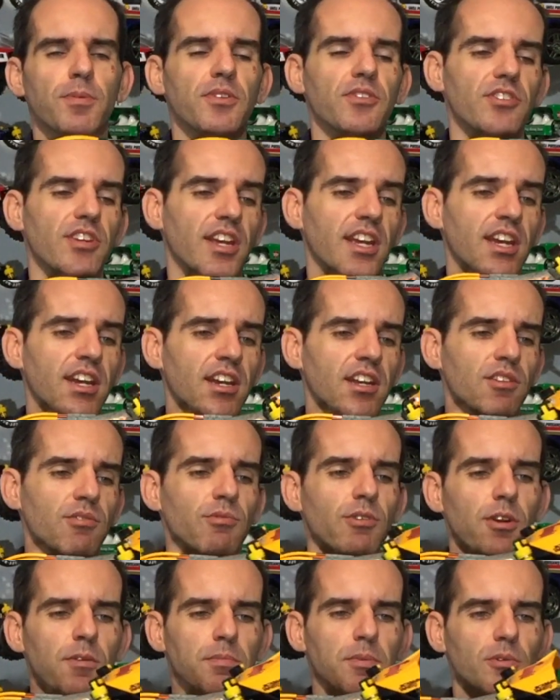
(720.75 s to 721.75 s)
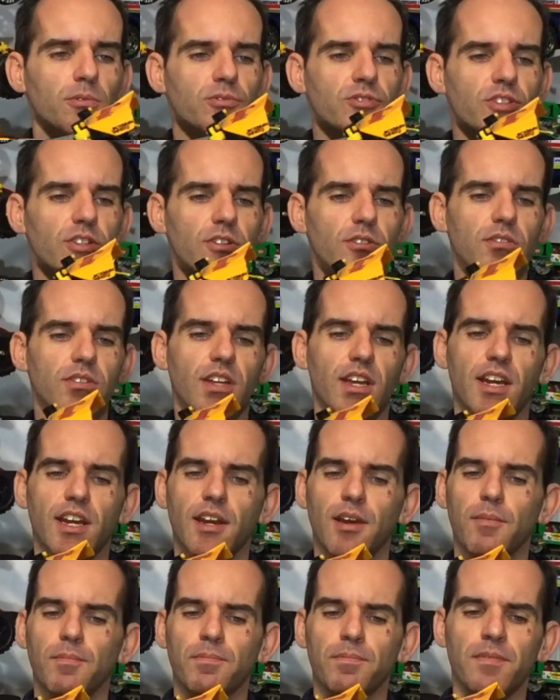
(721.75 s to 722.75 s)
it down, rebuilt it,
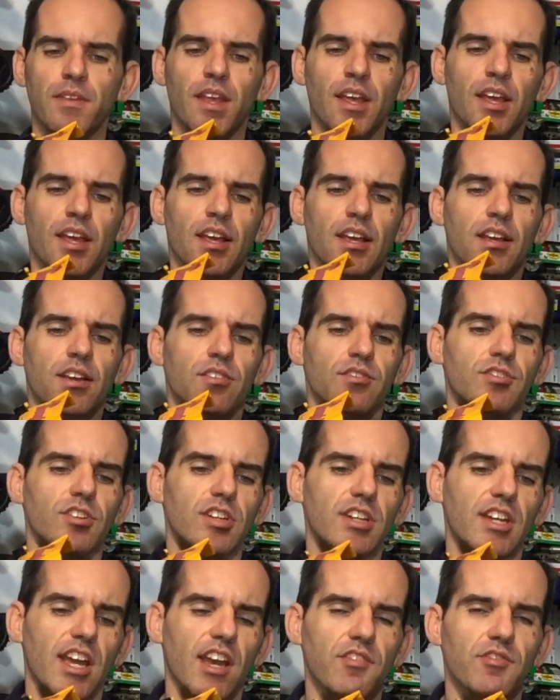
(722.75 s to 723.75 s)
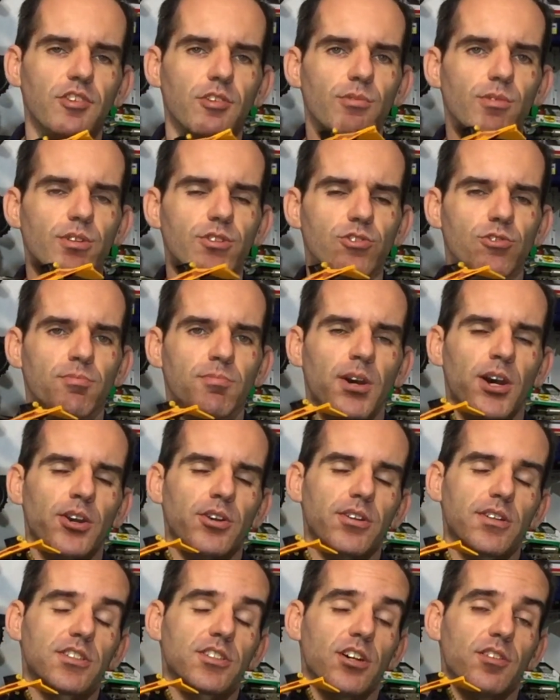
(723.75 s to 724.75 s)
didn't have the original
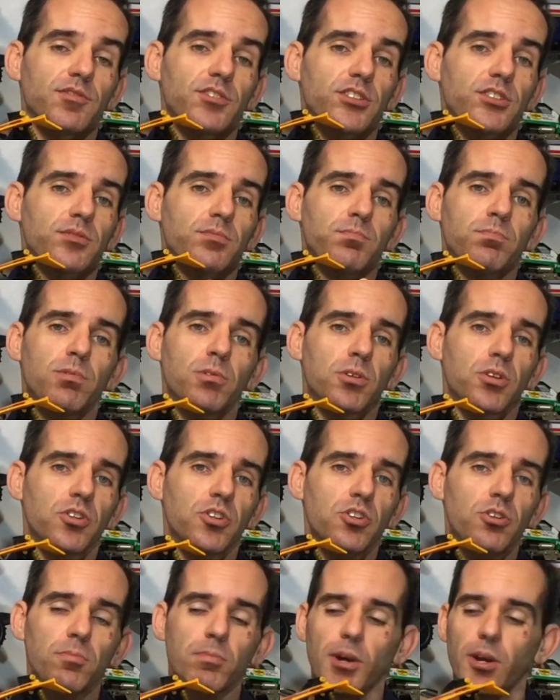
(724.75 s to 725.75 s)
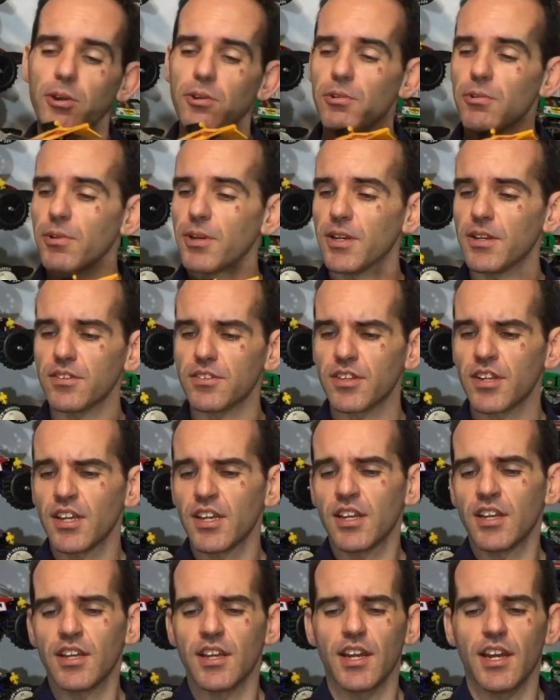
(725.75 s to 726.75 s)
motor, so I've just put a new motor in it.
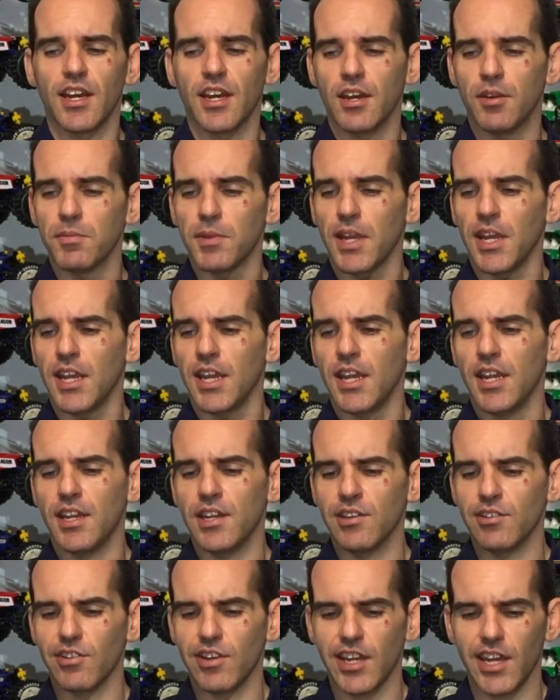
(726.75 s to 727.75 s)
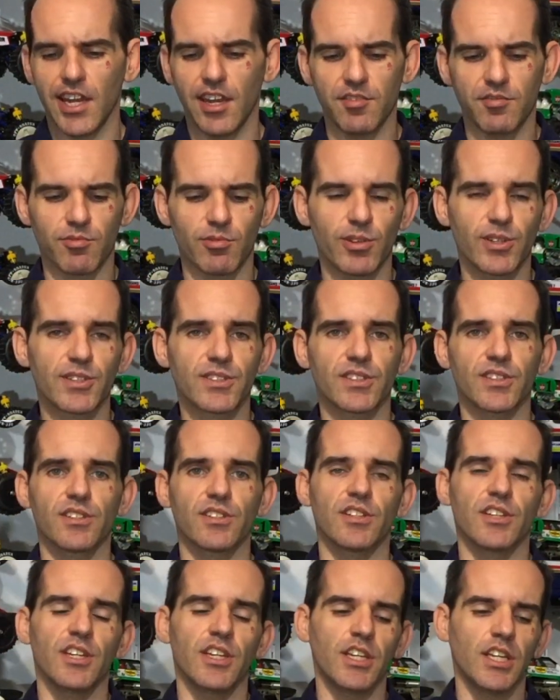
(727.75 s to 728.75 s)
And I have
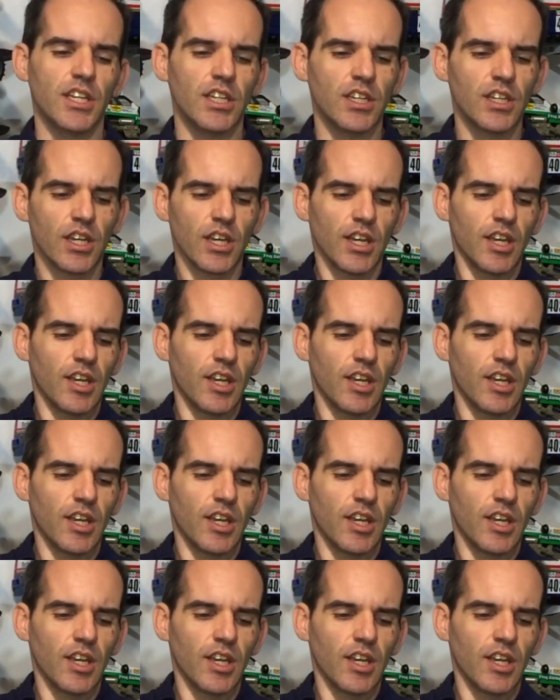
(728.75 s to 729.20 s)
recently